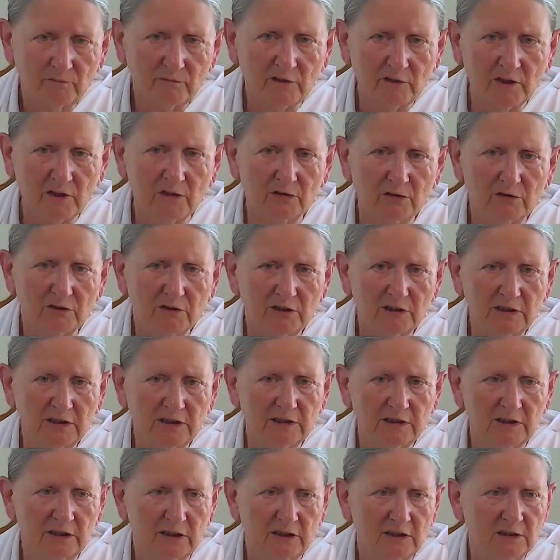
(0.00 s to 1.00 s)
you really
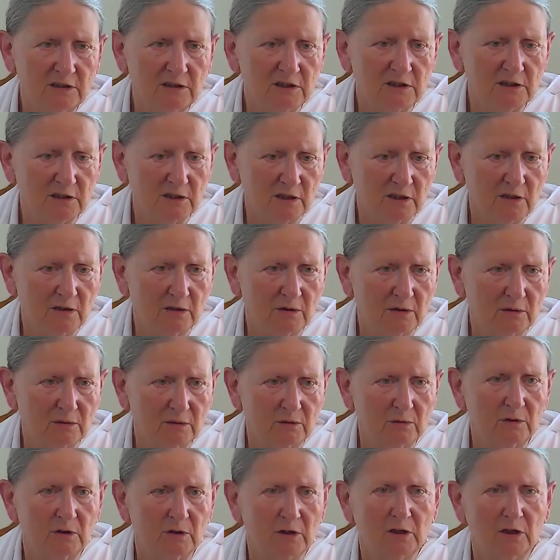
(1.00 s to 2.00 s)
need to know
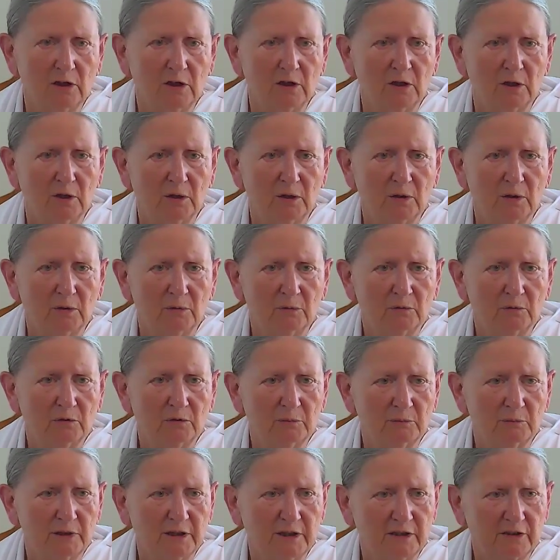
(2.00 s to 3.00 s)
what
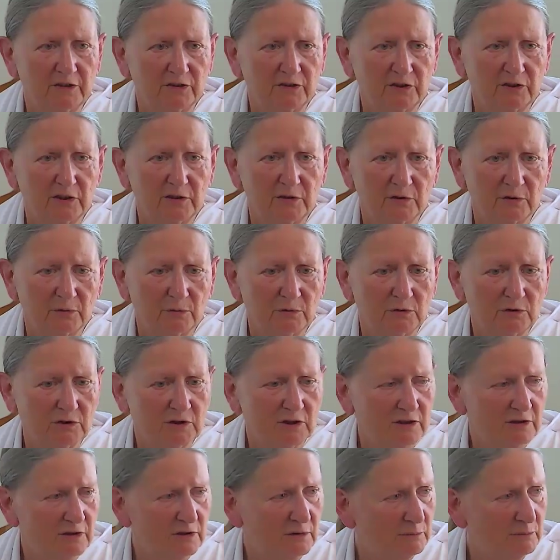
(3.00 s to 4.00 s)
makes sense, what
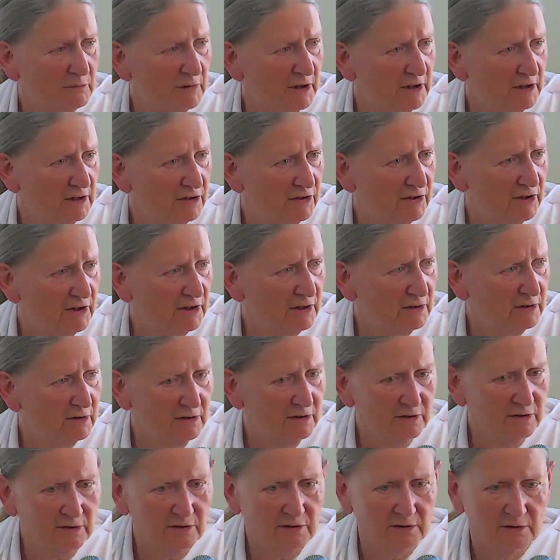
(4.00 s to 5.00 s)
doesn't make sense.